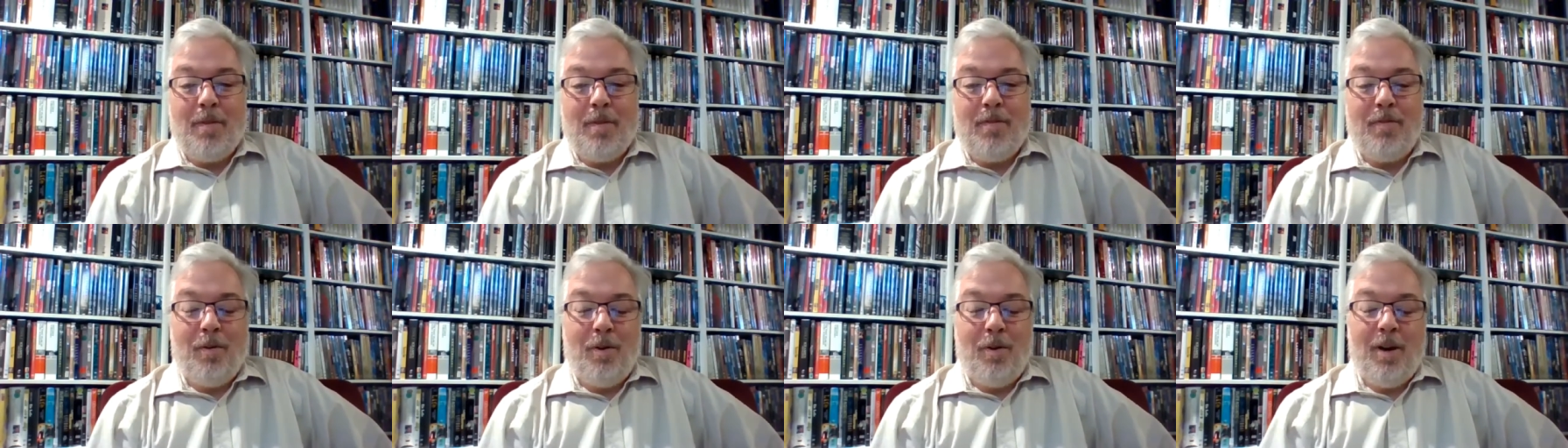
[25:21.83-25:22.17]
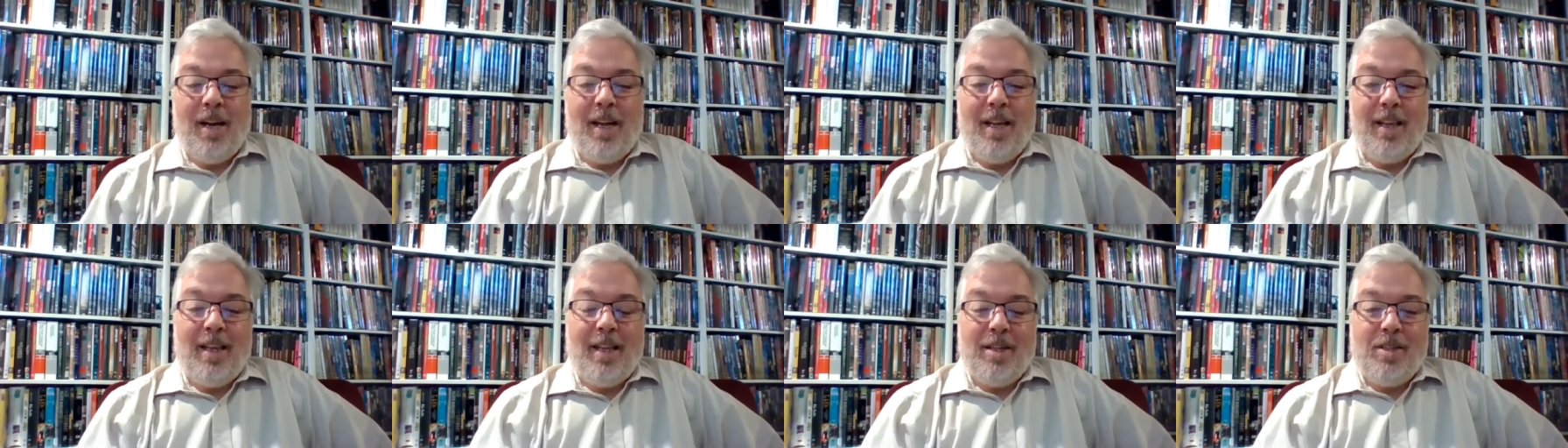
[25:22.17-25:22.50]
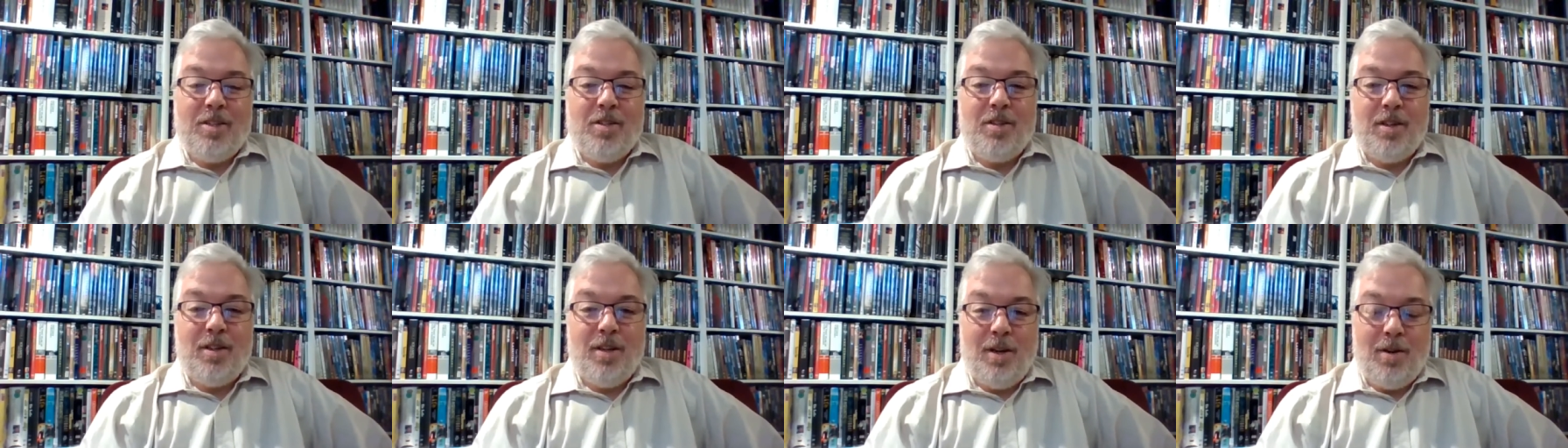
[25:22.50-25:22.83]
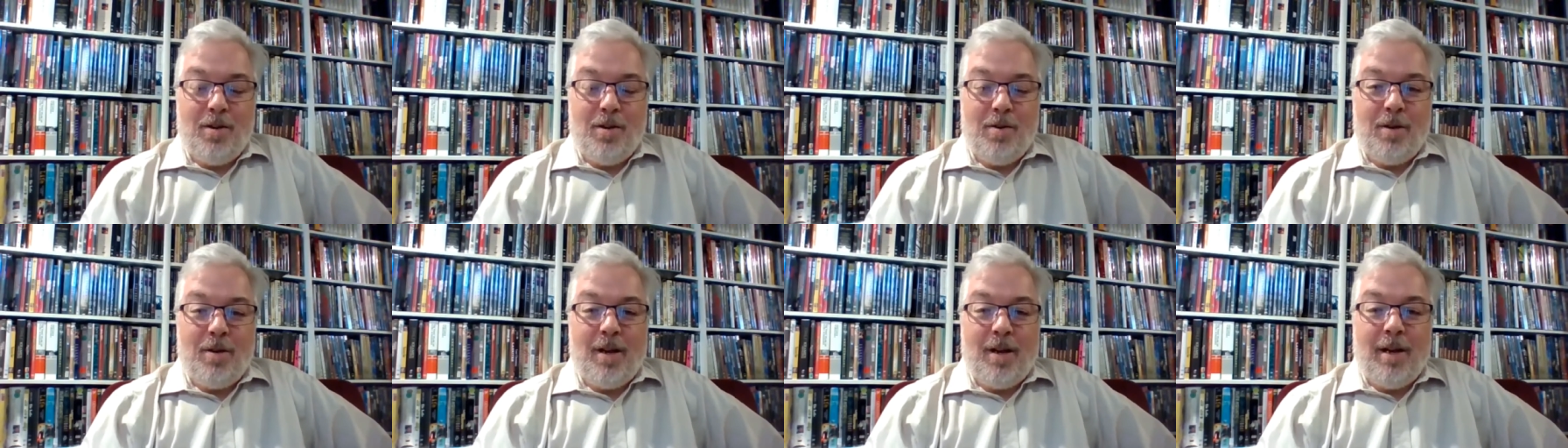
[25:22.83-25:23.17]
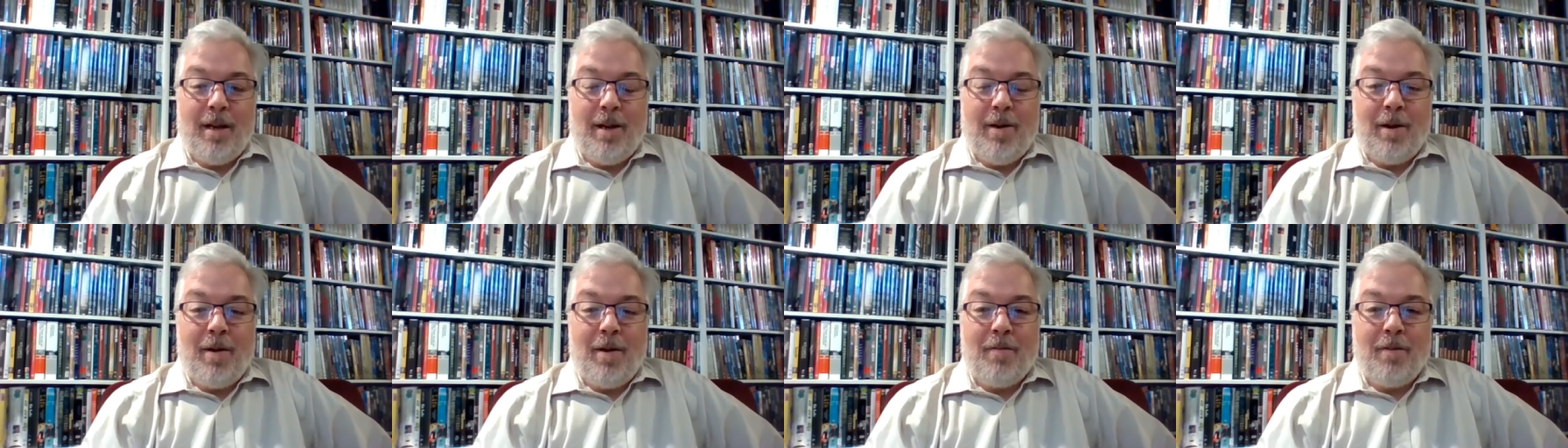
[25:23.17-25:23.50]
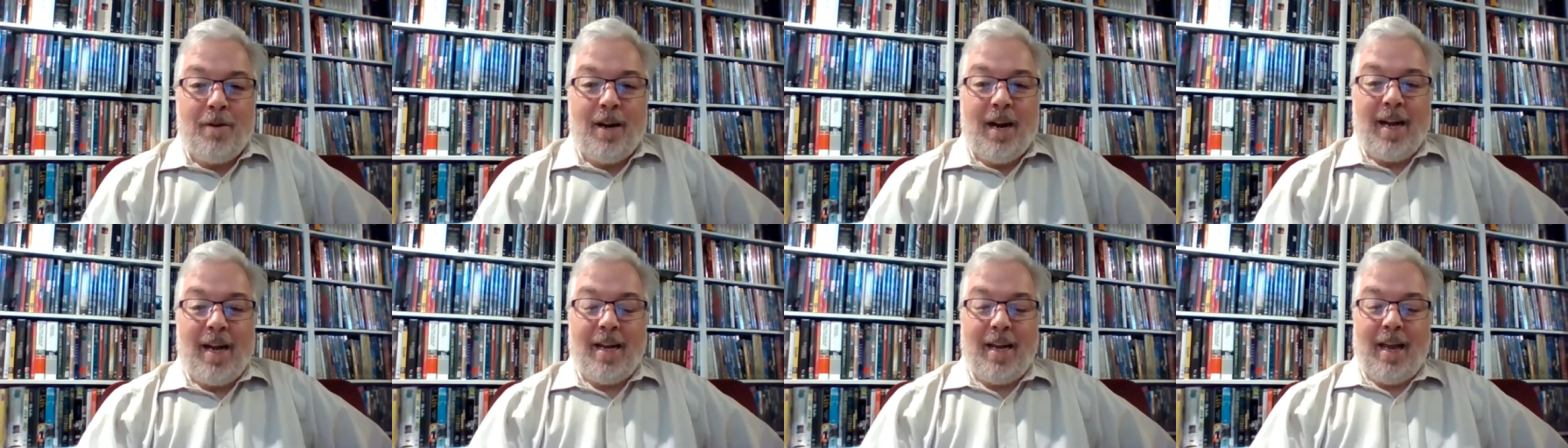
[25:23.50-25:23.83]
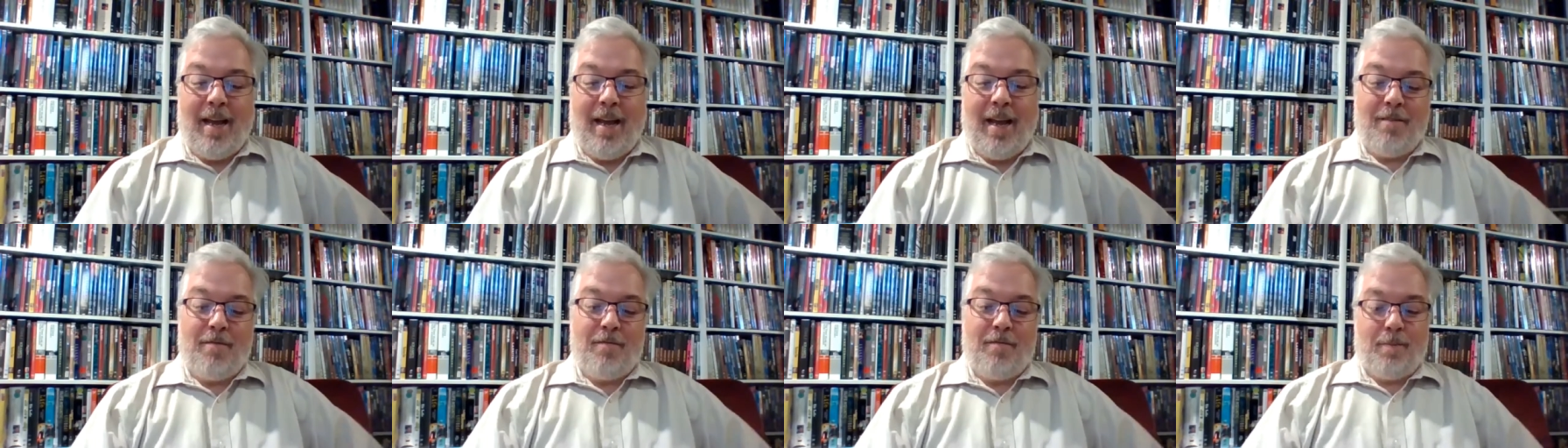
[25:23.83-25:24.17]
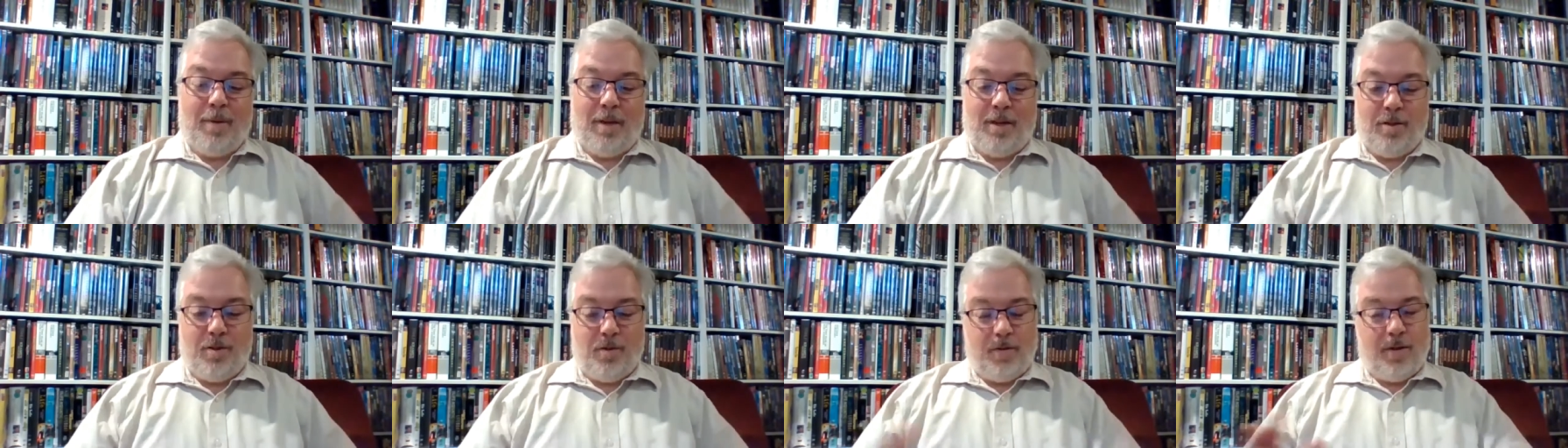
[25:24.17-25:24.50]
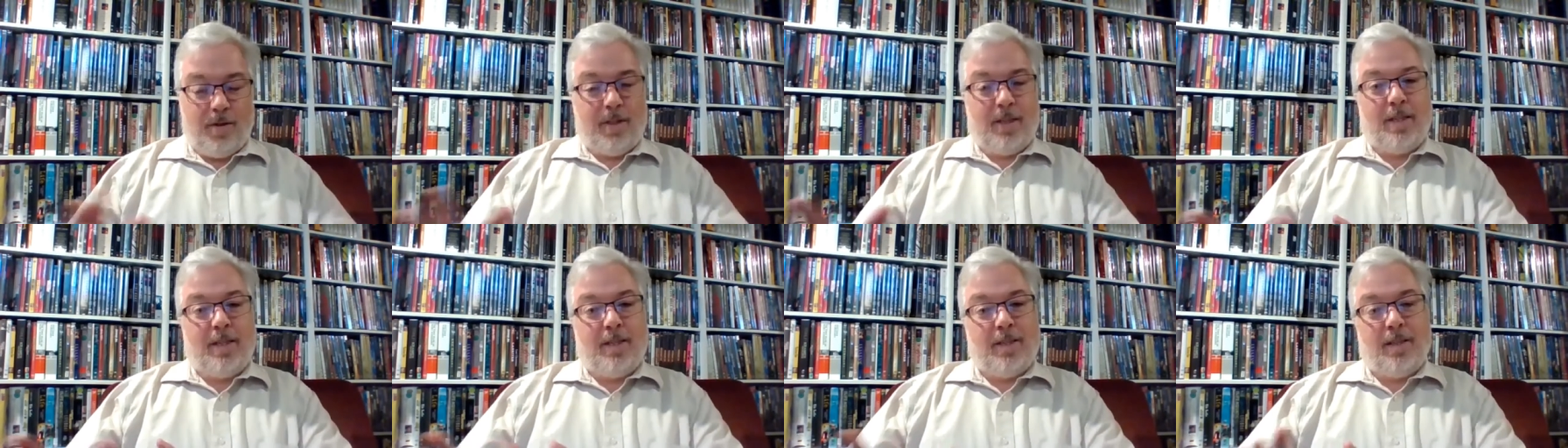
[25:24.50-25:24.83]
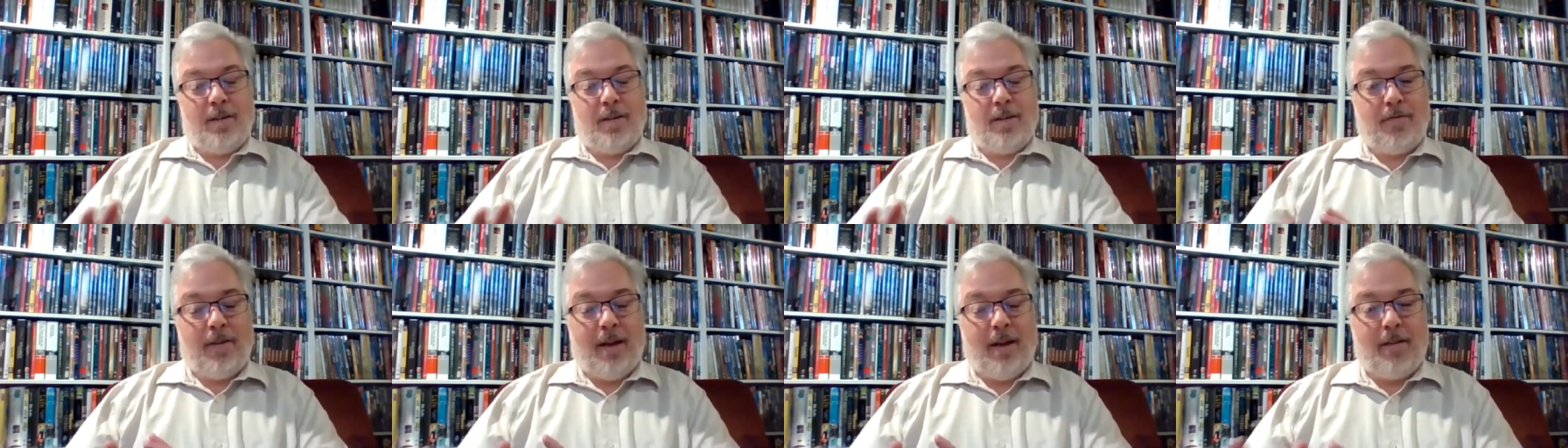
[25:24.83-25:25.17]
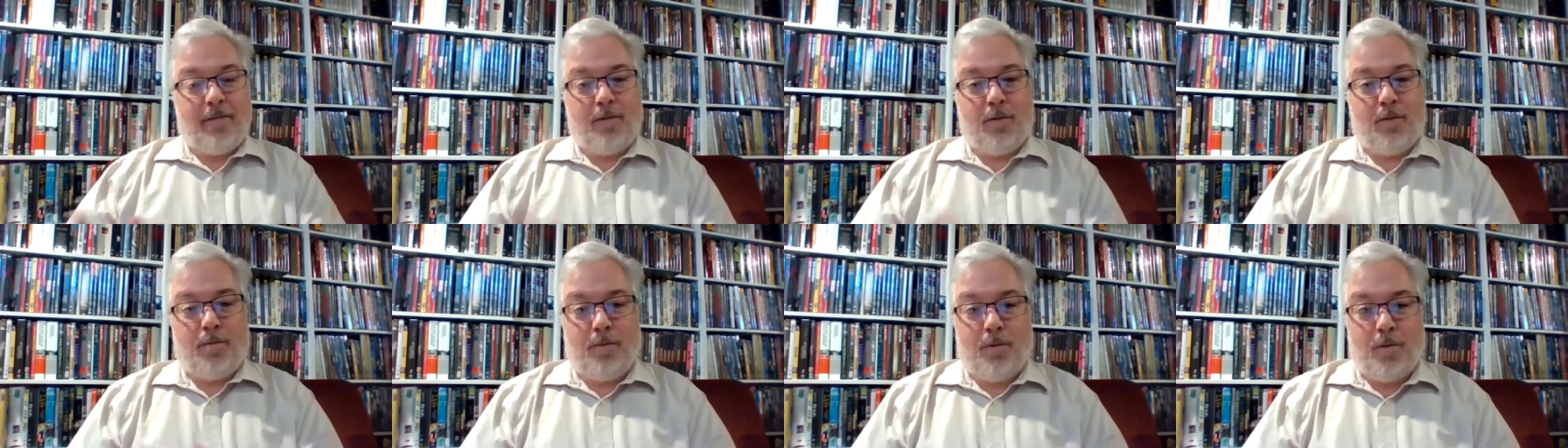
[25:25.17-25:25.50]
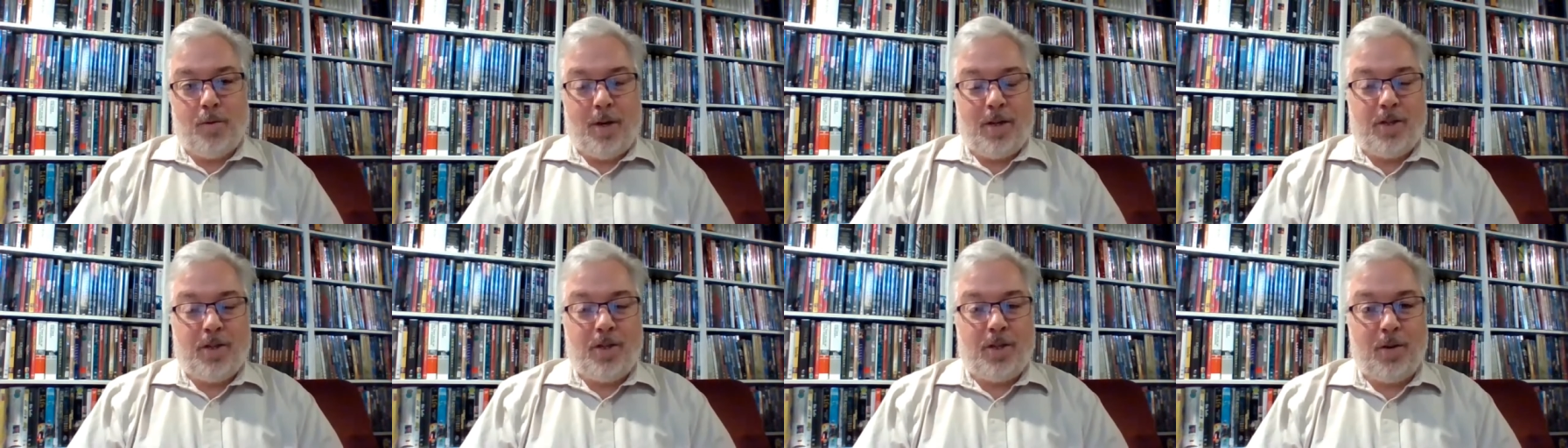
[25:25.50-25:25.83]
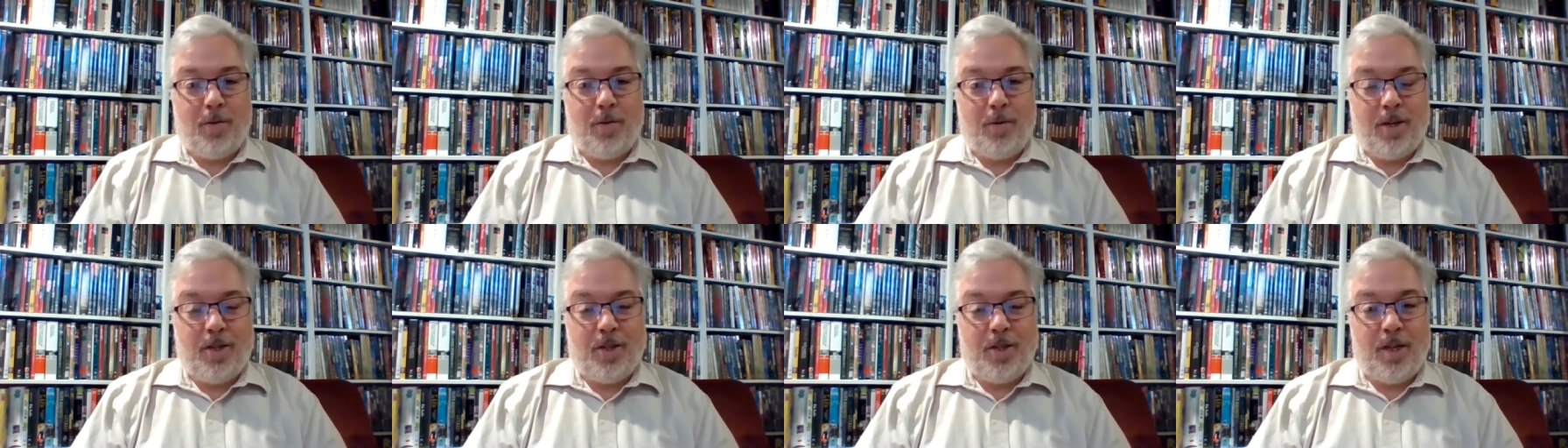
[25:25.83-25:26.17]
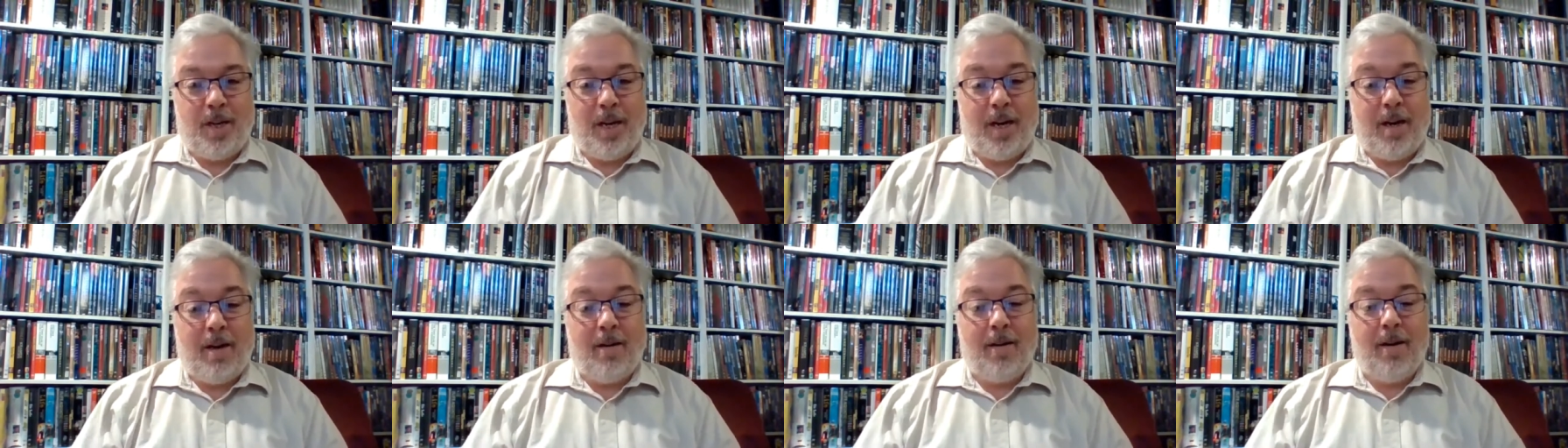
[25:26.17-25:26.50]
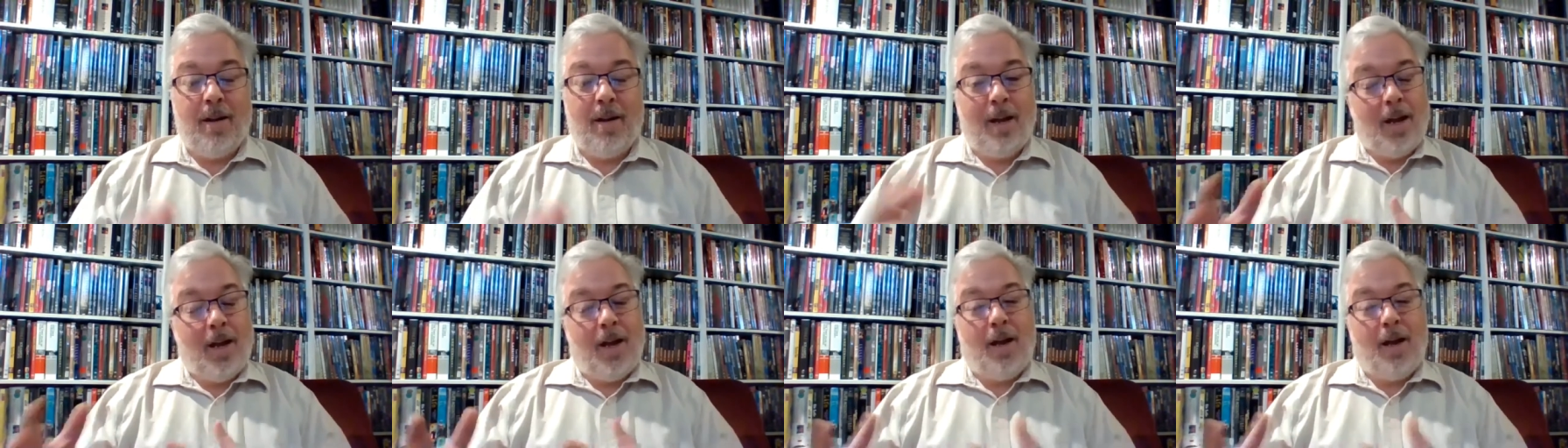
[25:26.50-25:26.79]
Before I let you go, however, I have been doing this little 5-question questionnaire